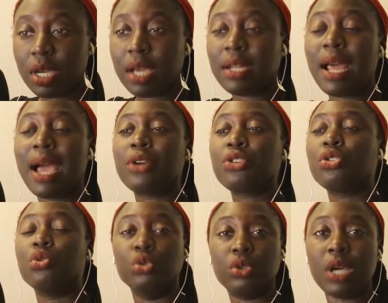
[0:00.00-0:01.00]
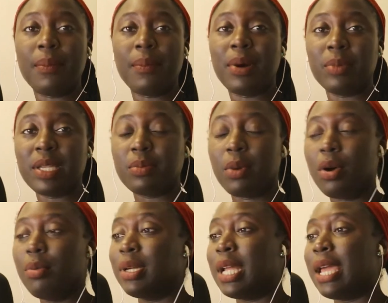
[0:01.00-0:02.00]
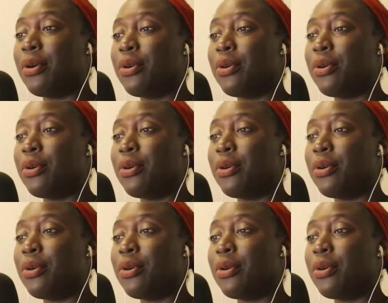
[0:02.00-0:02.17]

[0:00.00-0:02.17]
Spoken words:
An actual hoot about baseball, but hey.